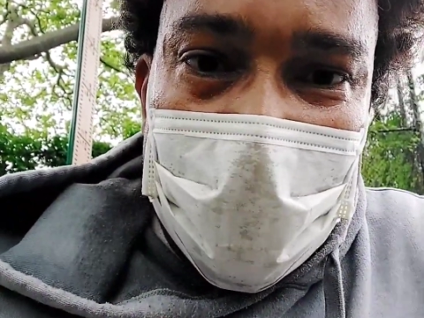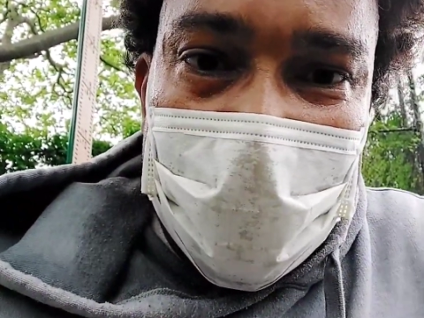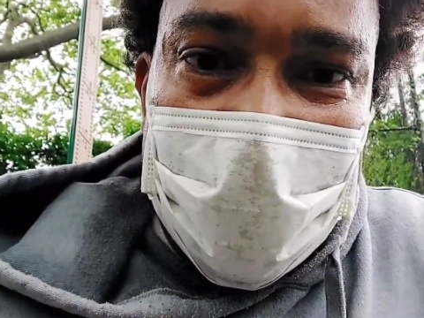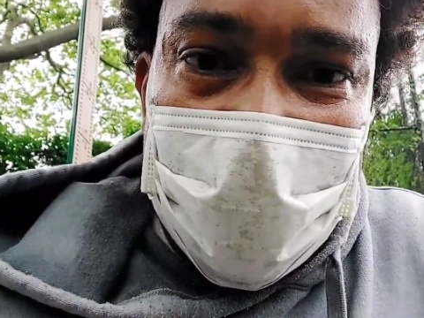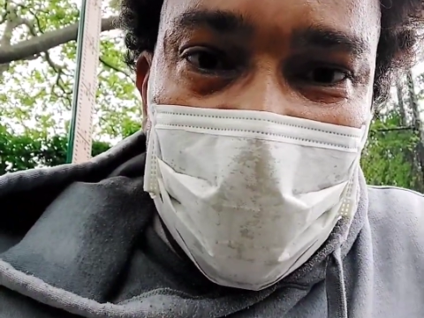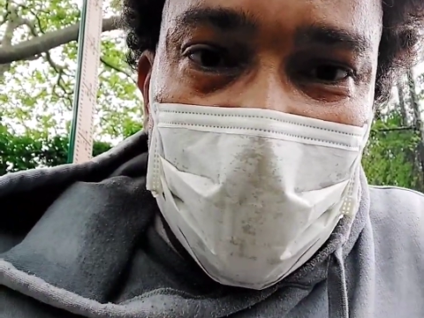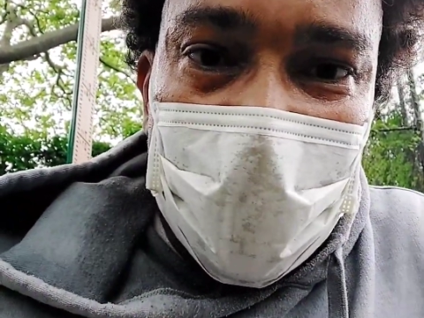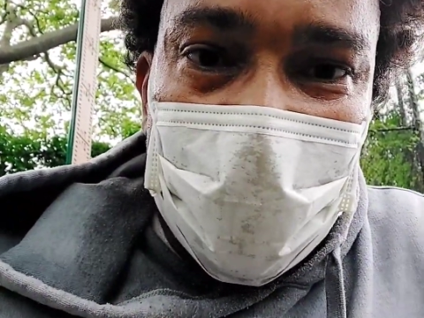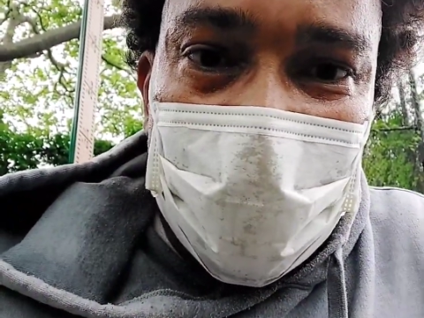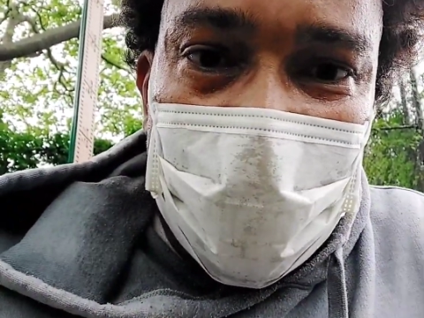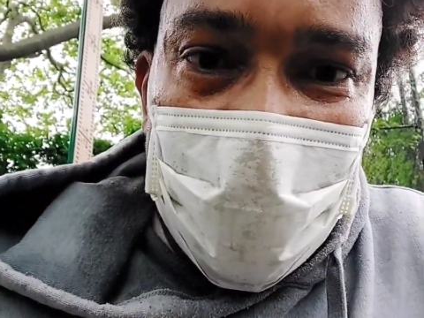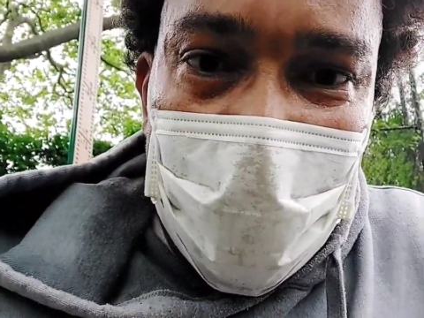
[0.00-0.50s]

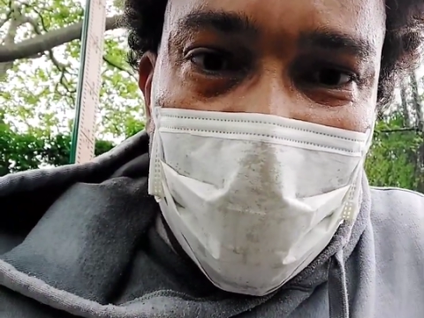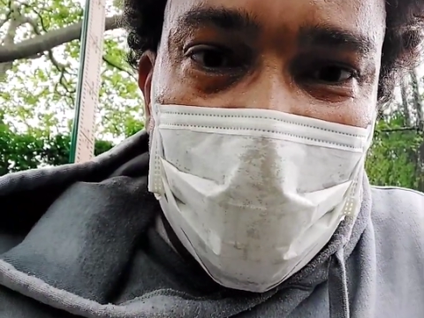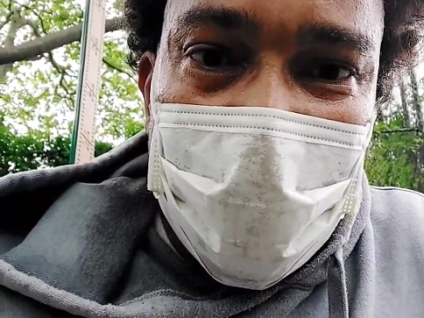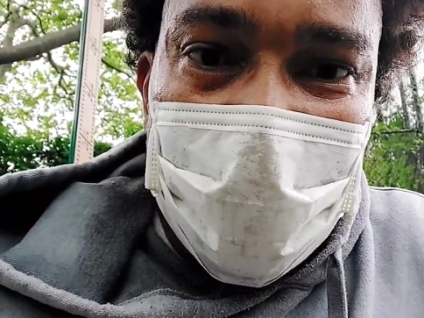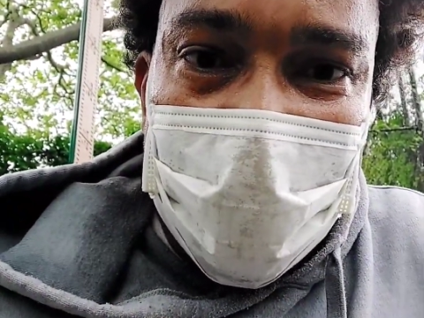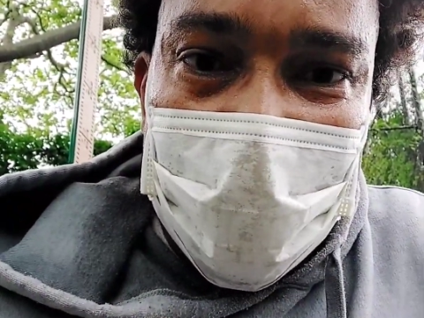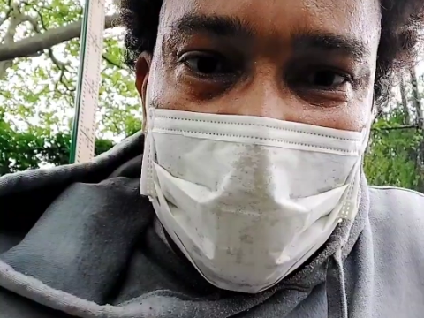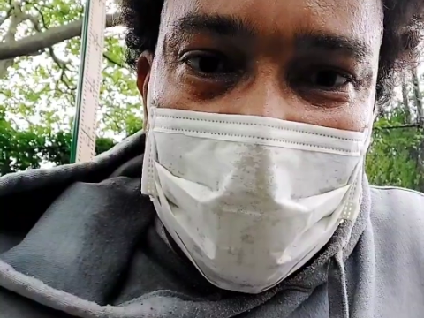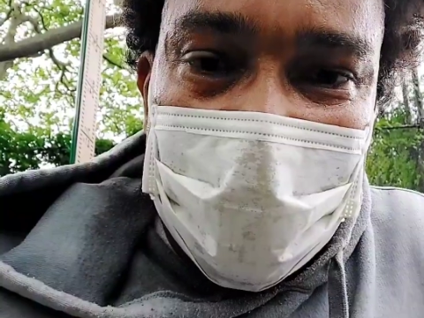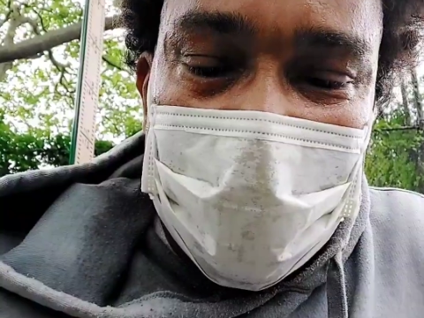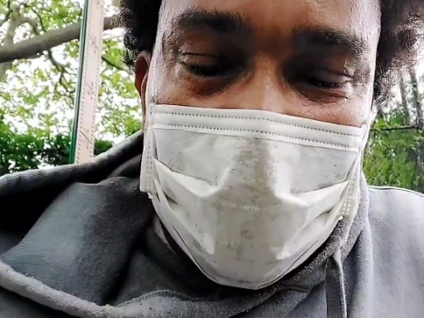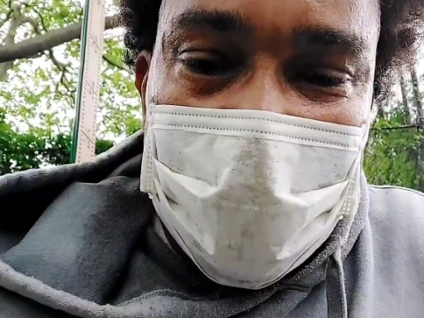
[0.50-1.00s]

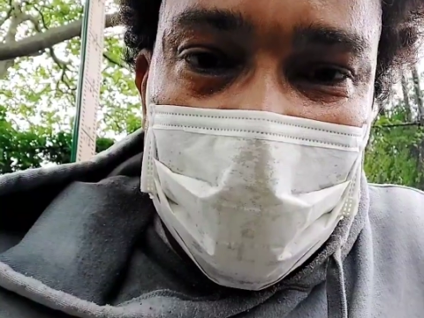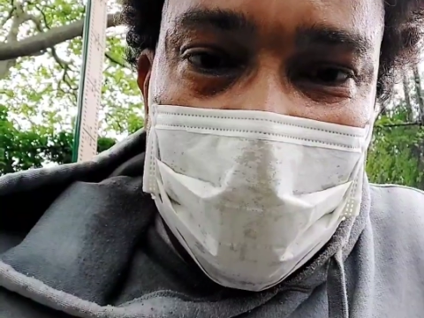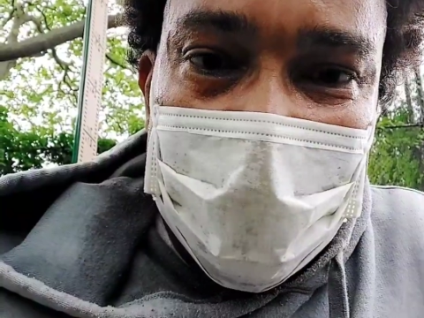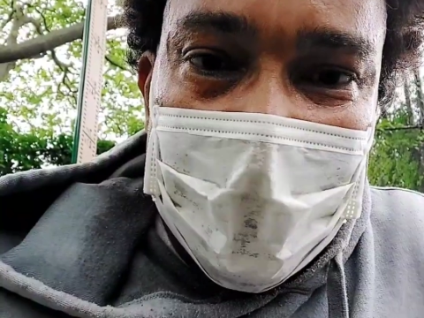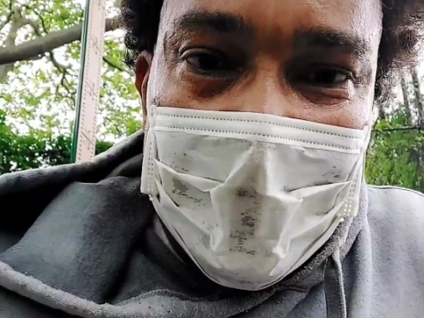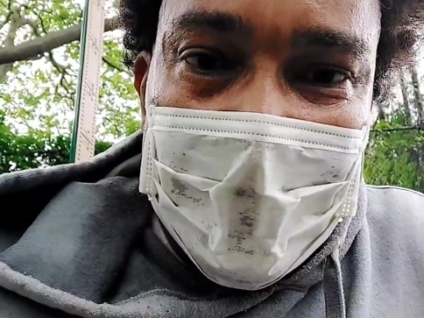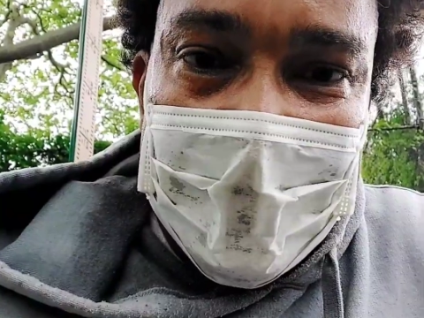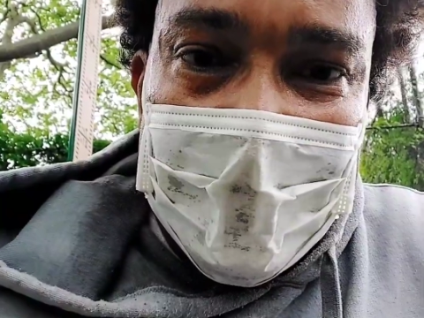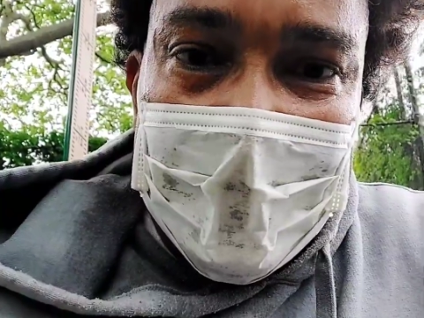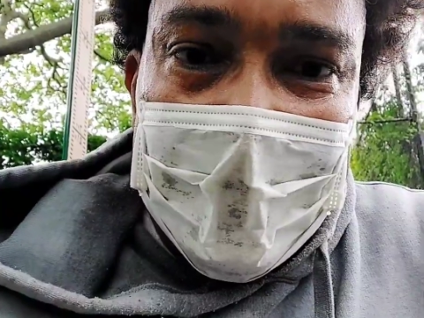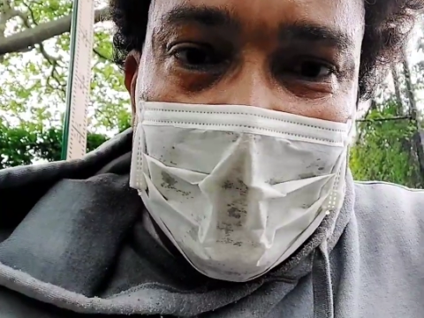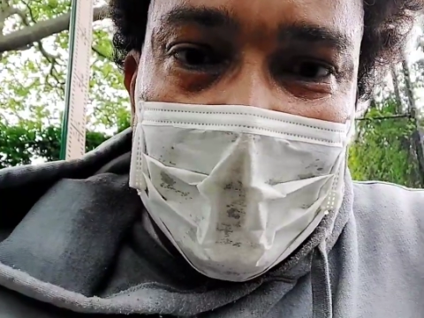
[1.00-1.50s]
experience,
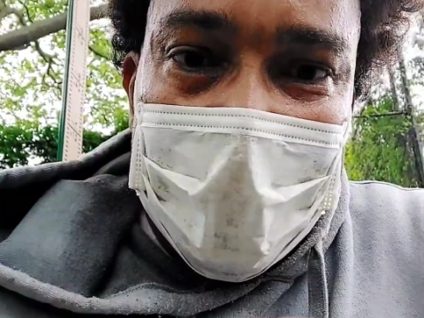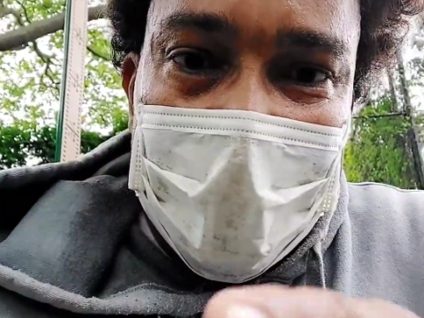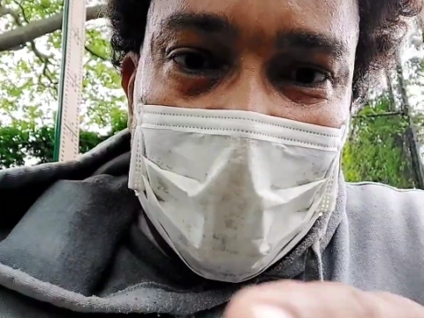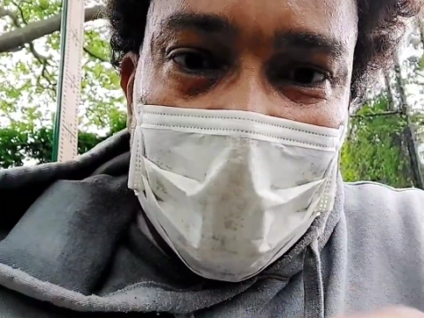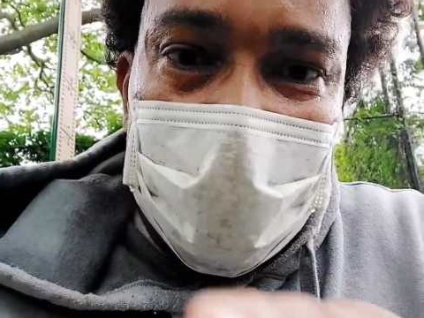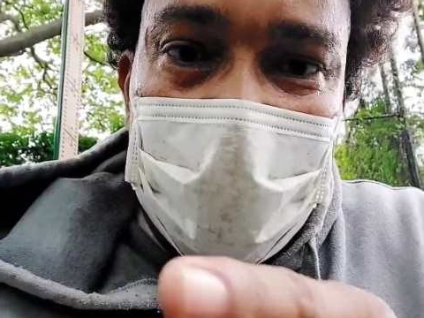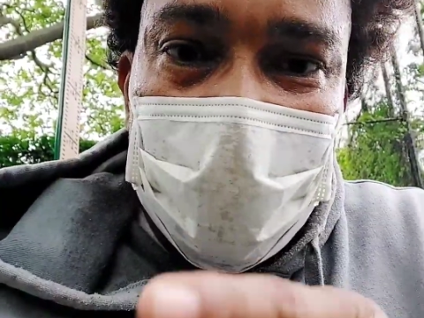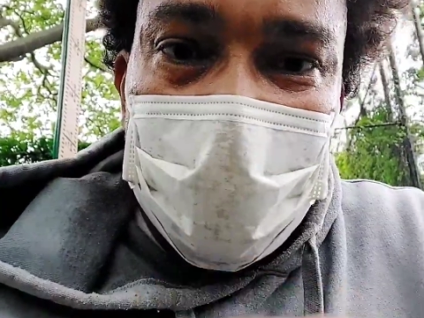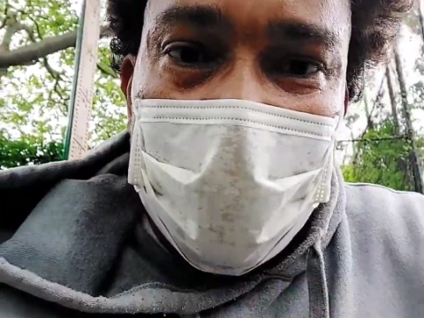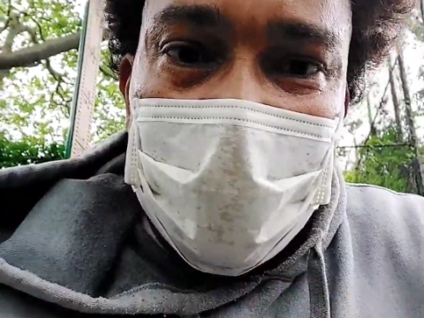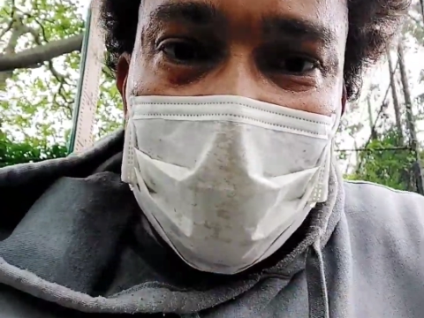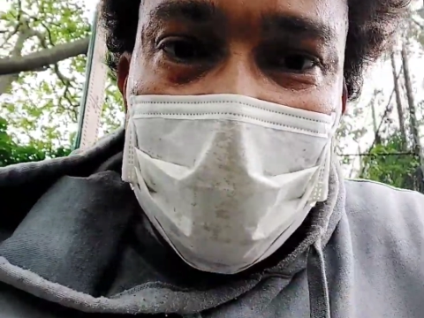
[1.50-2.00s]

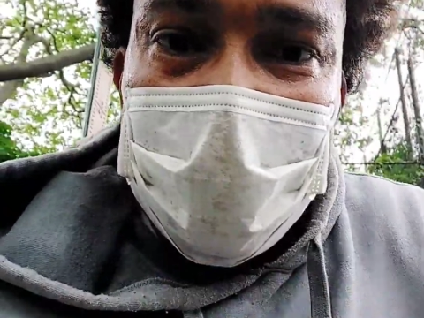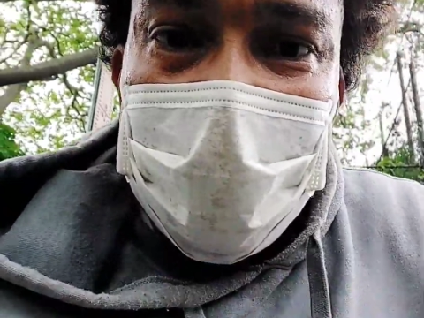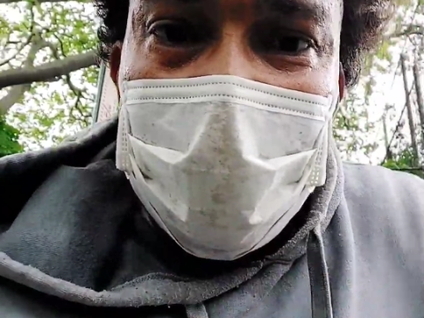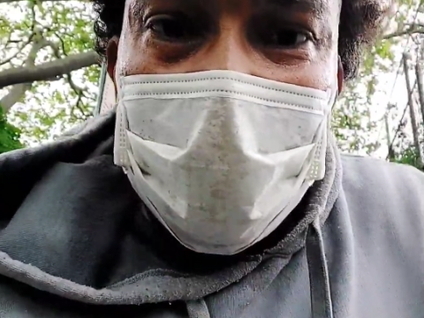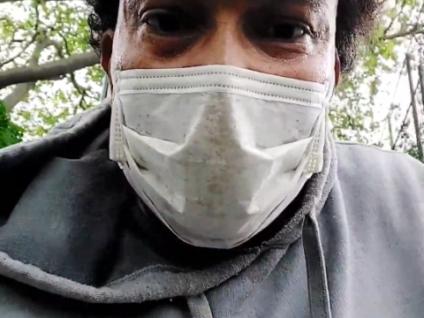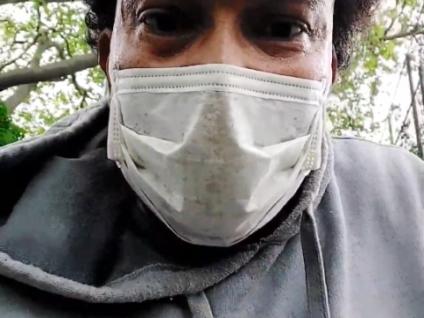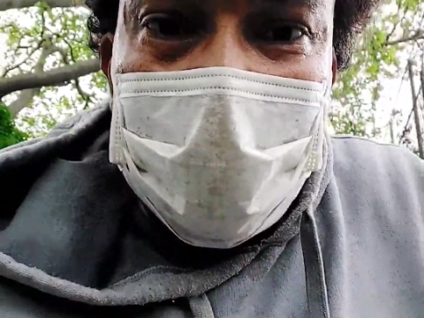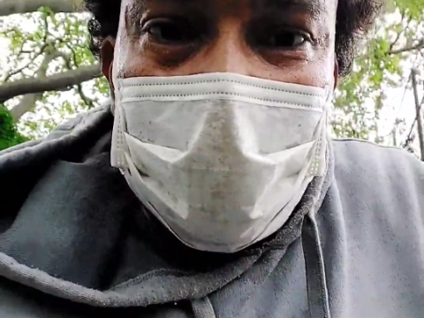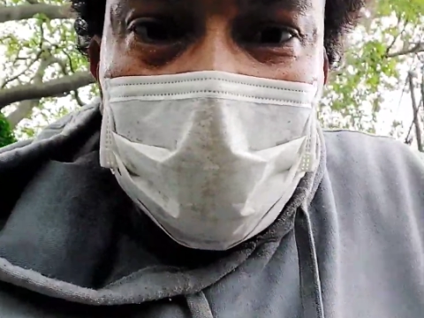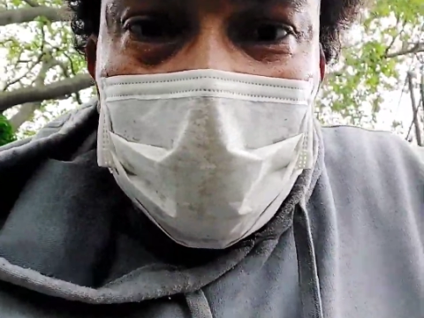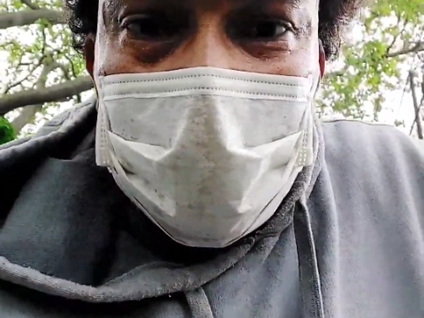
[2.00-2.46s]
guess what they did?